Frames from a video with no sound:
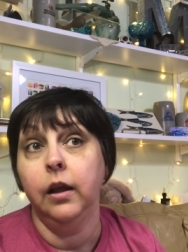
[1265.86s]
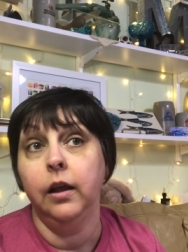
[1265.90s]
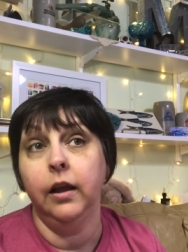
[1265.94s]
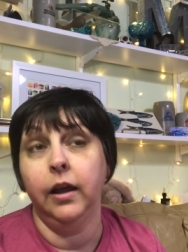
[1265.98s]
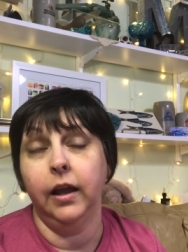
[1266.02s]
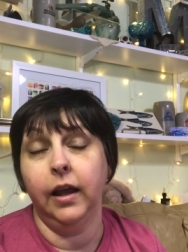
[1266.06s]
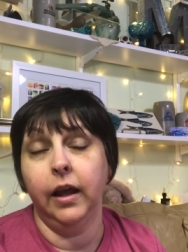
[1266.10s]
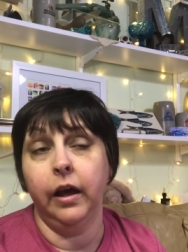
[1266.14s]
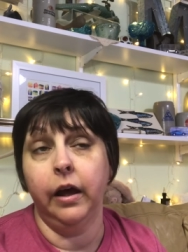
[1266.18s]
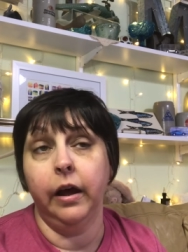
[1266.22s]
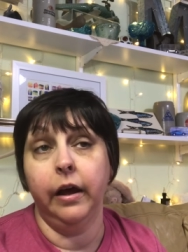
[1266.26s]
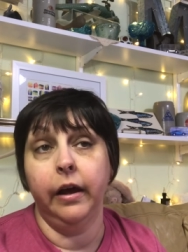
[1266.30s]

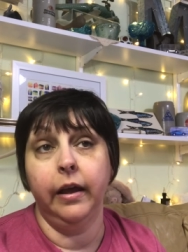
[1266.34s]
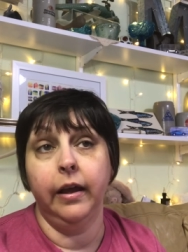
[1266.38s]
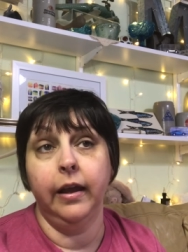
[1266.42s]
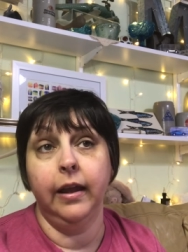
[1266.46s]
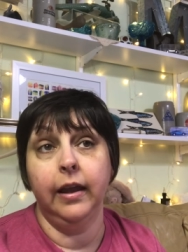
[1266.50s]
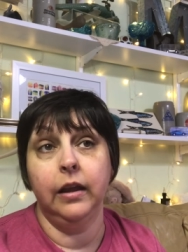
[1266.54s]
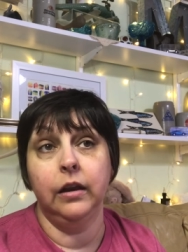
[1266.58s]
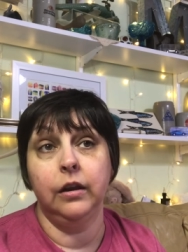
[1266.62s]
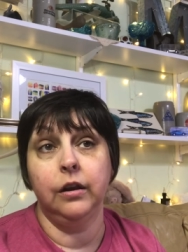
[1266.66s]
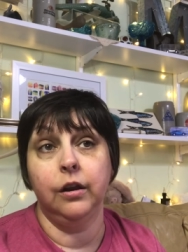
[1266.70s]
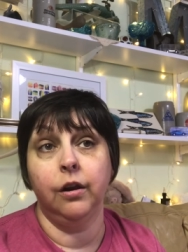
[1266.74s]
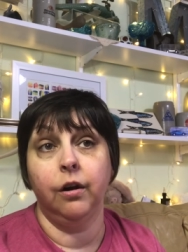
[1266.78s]
uh,
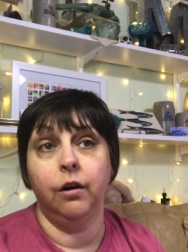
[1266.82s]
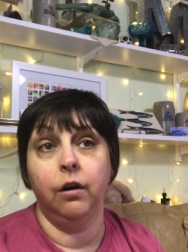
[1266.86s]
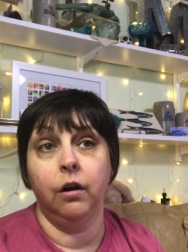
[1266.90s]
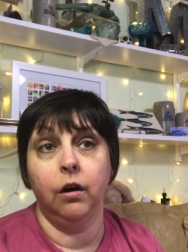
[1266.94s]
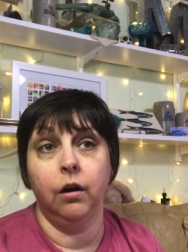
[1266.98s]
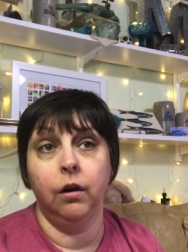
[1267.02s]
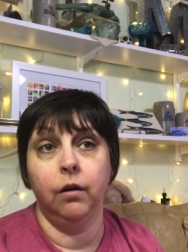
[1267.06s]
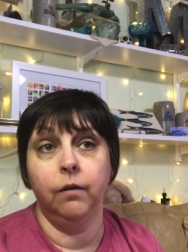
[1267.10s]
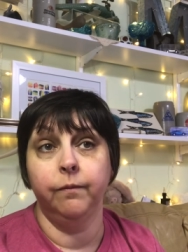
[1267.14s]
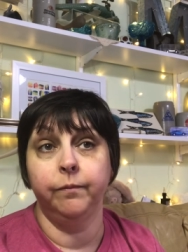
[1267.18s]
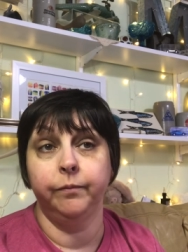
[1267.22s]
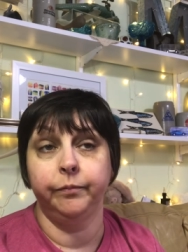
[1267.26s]
in
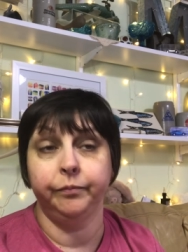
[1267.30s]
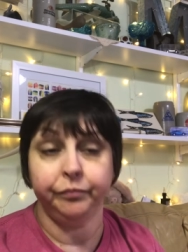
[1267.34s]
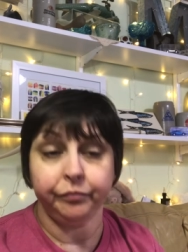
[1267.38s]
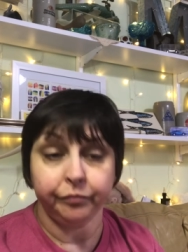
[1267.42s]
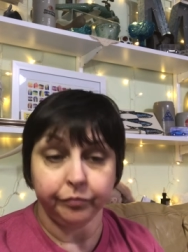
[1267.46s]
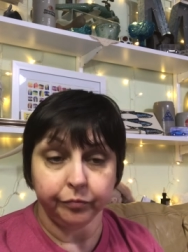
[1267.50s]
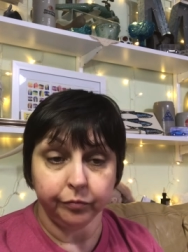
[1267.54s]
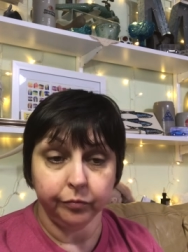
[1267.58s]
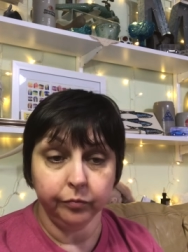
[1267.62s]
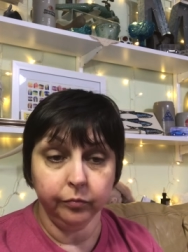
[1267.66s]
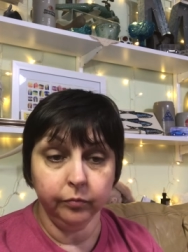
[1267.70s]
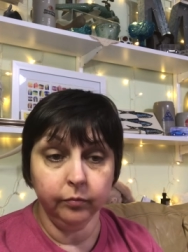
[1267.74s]
your
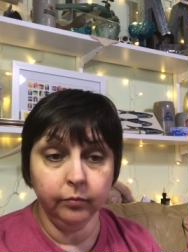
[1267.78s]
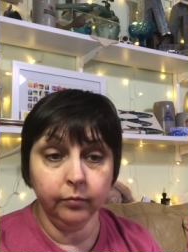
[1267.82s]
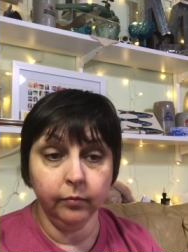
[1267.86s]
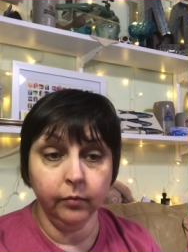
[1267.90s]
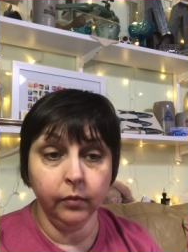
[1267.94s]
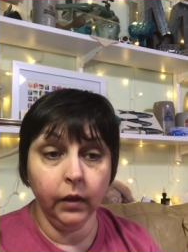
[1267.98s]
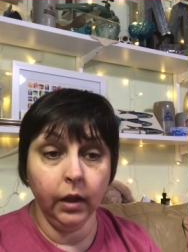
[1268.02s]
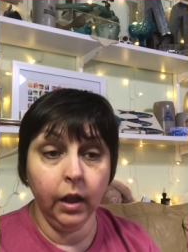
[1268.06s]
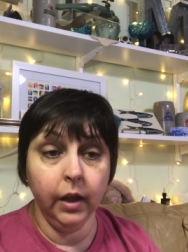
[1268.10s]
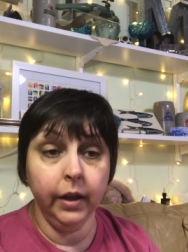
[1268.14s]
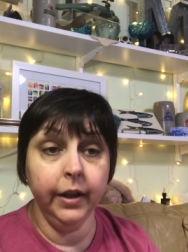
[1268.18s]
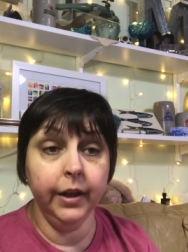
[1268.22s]

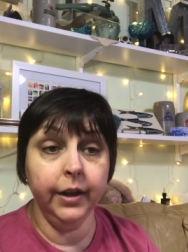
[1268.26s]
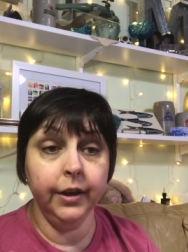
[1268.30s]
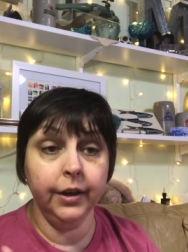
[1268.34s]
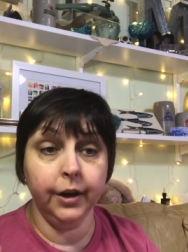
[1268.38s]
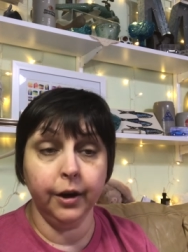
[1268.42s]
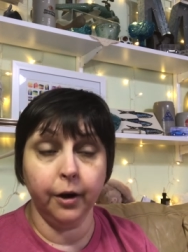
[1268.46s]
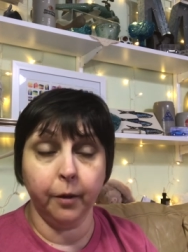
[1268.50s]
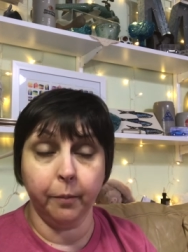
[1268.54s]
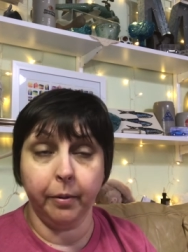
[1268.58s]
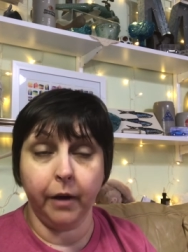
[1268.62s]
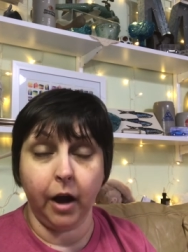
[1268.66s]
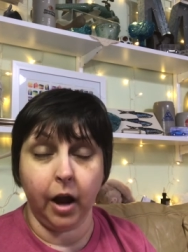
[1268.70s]
in
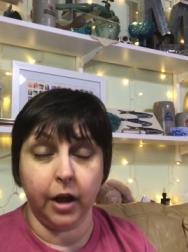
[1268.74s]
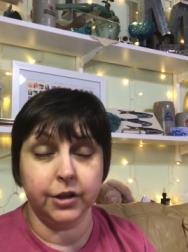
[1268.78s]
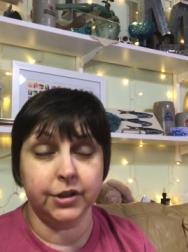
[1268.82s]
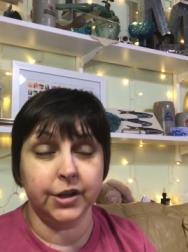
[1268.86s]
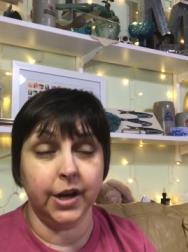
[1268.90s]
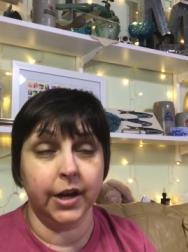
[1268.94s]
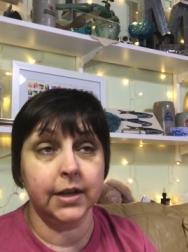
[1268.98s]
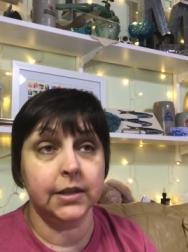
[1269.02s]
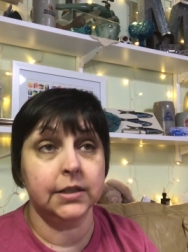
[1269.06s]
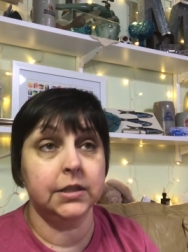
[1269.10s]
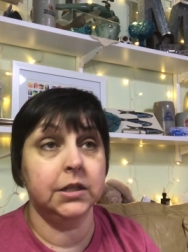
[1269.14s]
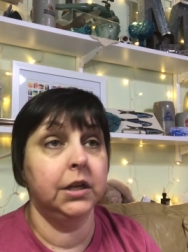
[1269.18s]
your
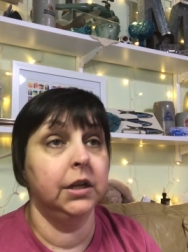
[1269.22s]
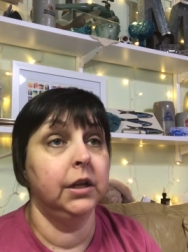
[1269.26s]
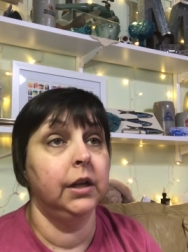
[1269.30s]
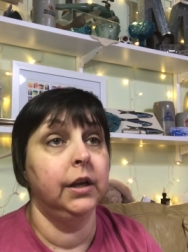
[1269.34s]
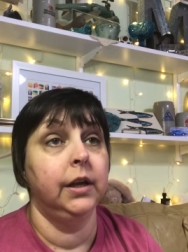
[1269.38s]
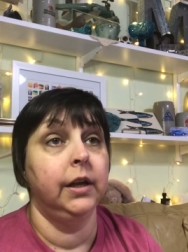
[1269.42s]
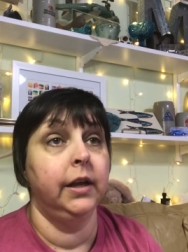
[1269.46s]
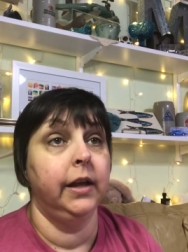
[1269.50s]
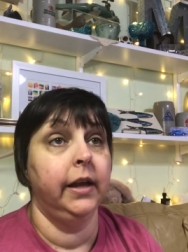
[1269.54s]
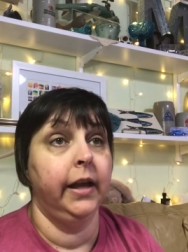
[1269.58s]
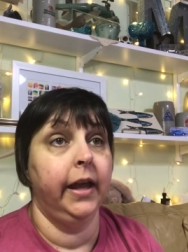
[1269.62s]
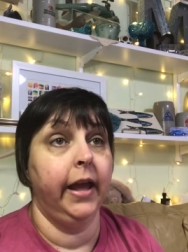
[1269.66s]
project
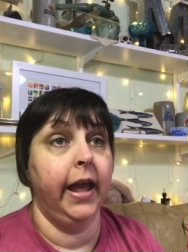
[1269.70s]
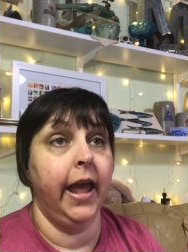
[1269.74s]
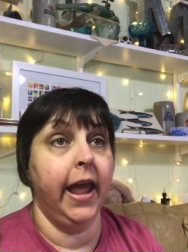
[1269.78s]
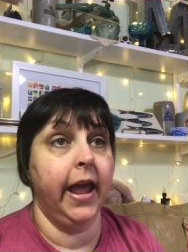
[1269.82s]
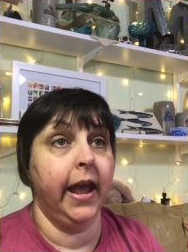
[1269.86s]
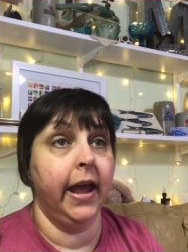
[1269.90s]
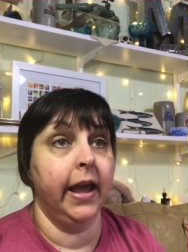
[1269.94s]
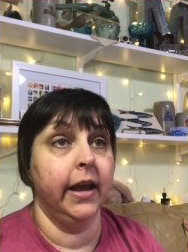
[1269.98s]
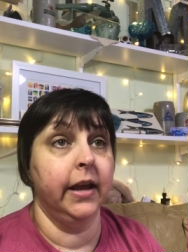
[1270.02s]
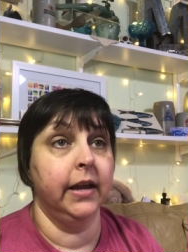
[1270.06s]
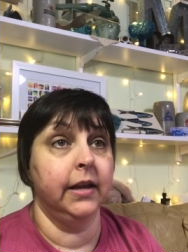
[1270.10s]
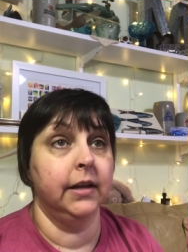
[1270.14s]

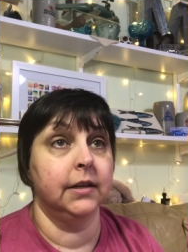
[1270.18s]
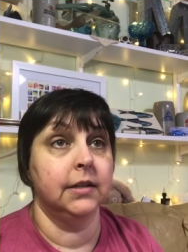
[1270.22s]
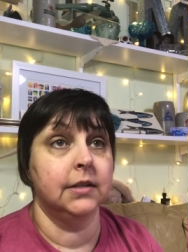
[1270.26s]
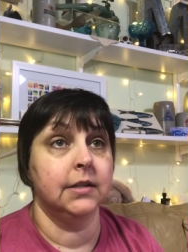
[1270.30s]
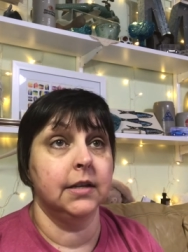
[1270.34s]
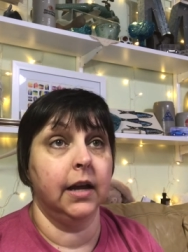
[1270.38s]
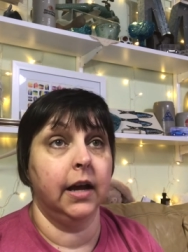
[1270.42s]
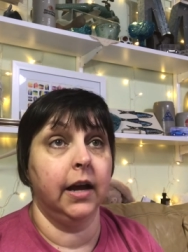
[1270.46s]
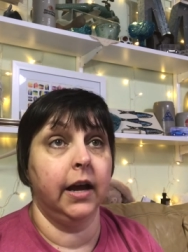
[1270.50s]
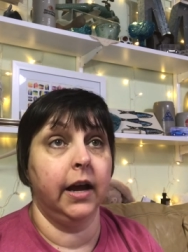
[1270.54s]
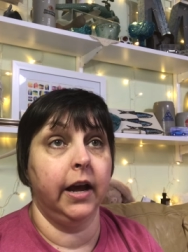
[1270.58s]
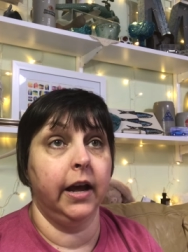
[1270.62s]
and
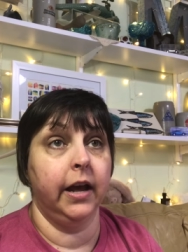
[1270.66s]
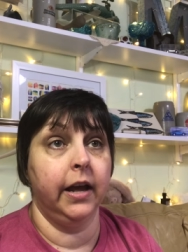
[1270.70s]
uh,